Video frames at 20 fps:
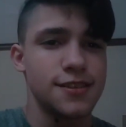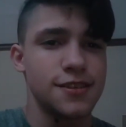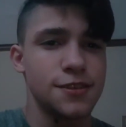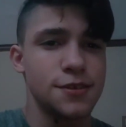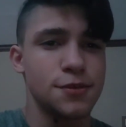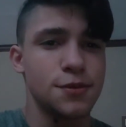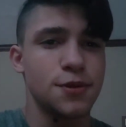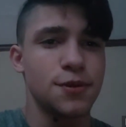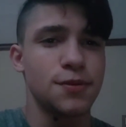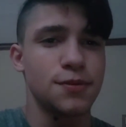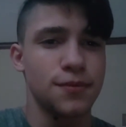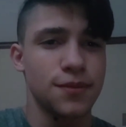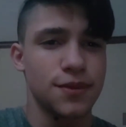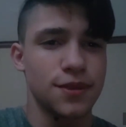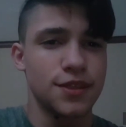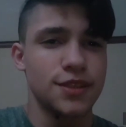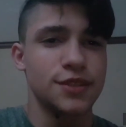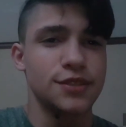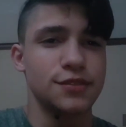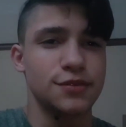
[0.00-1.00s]
you won't
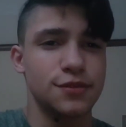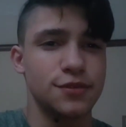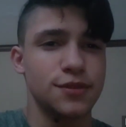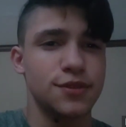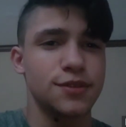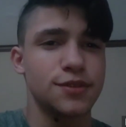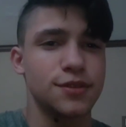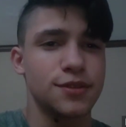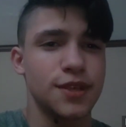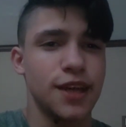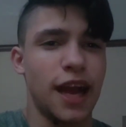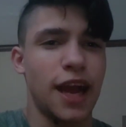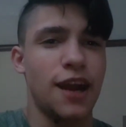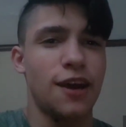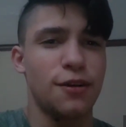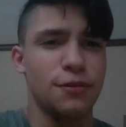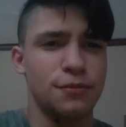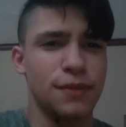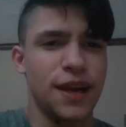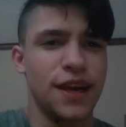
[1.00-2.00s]
believe
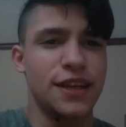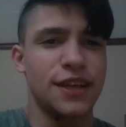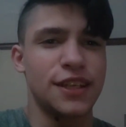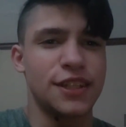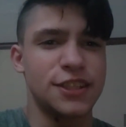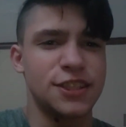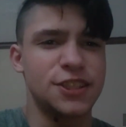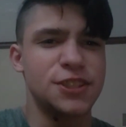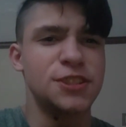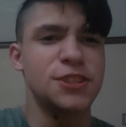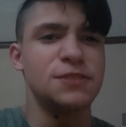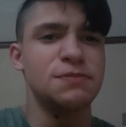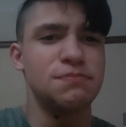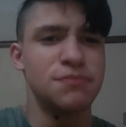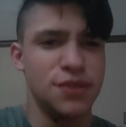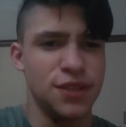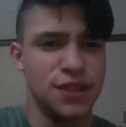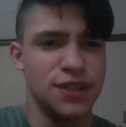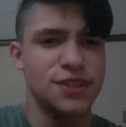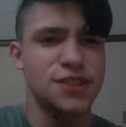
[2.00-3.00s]
how badly she
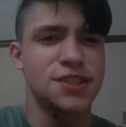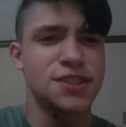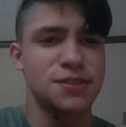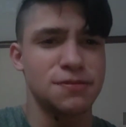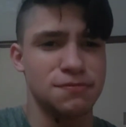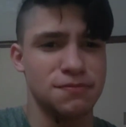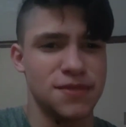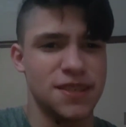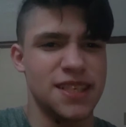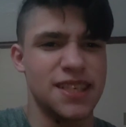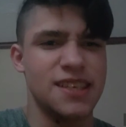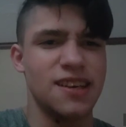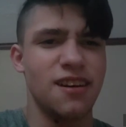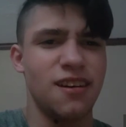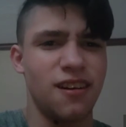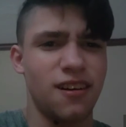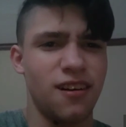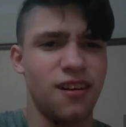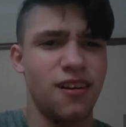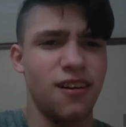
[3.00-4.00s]
pissed me
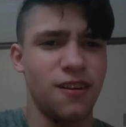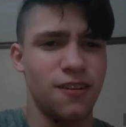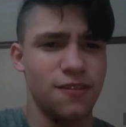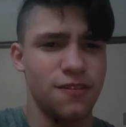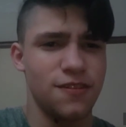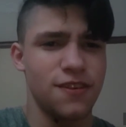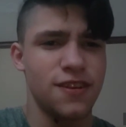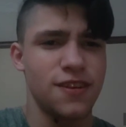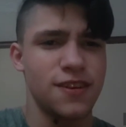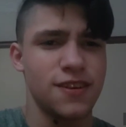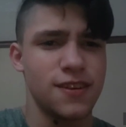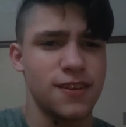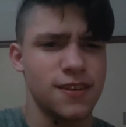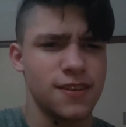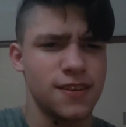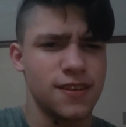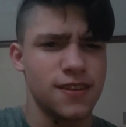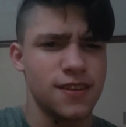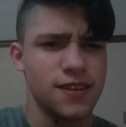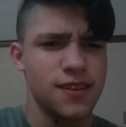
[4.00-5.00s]
off.
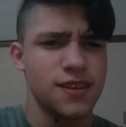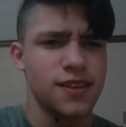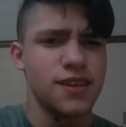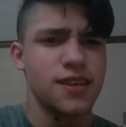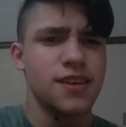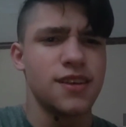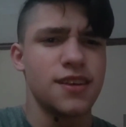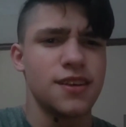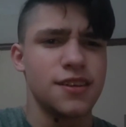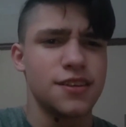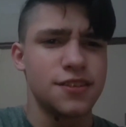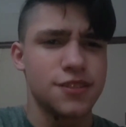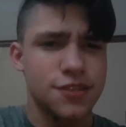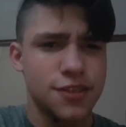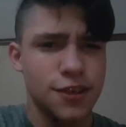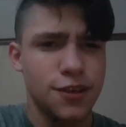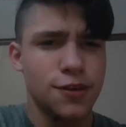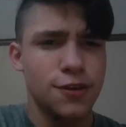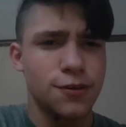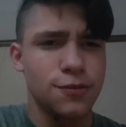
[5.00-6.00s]

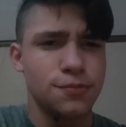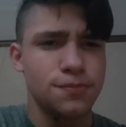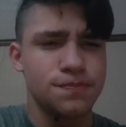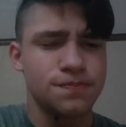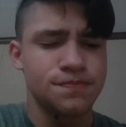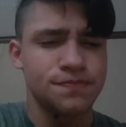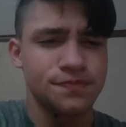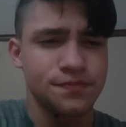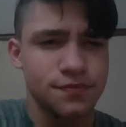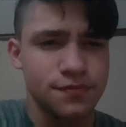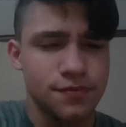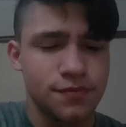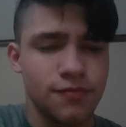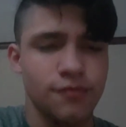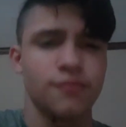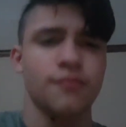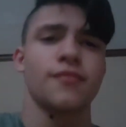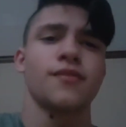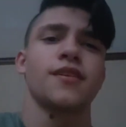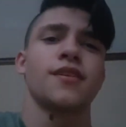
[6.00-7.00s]
So
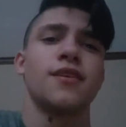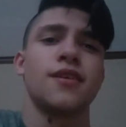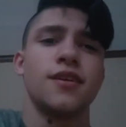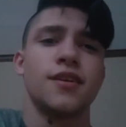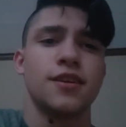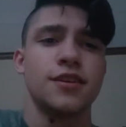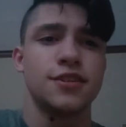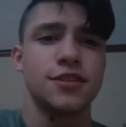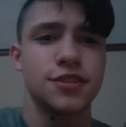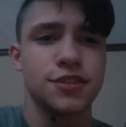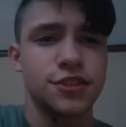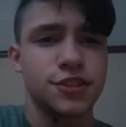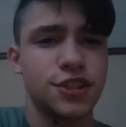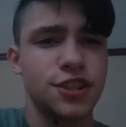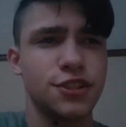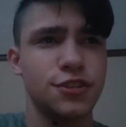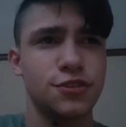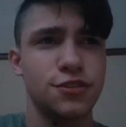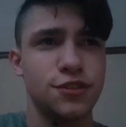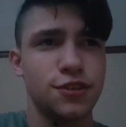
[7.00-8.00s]

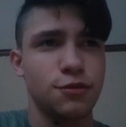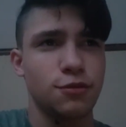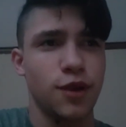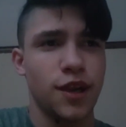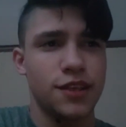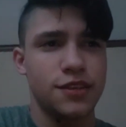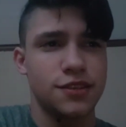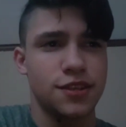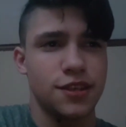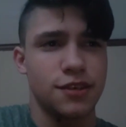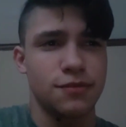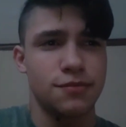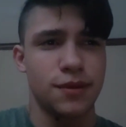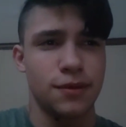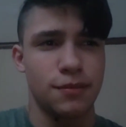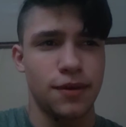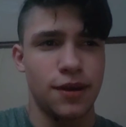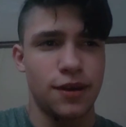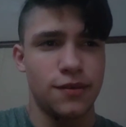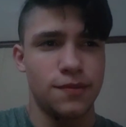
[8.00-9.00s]
she usually waked up
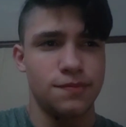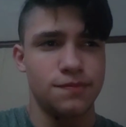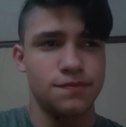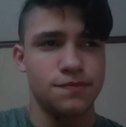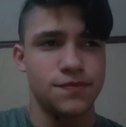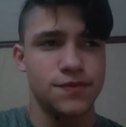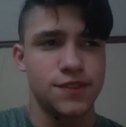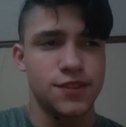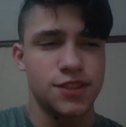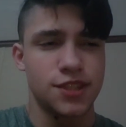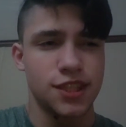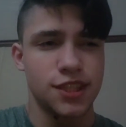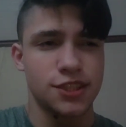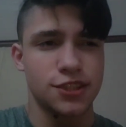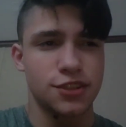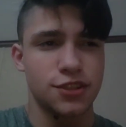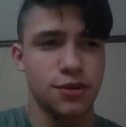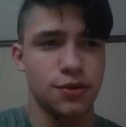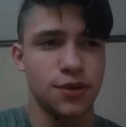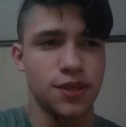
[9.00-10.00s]
about
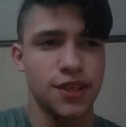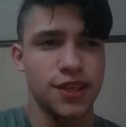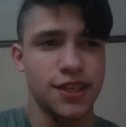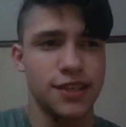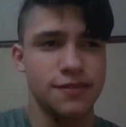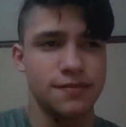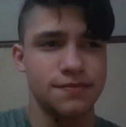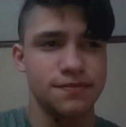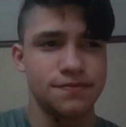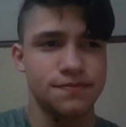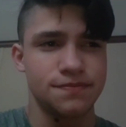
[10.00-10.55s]
6:20.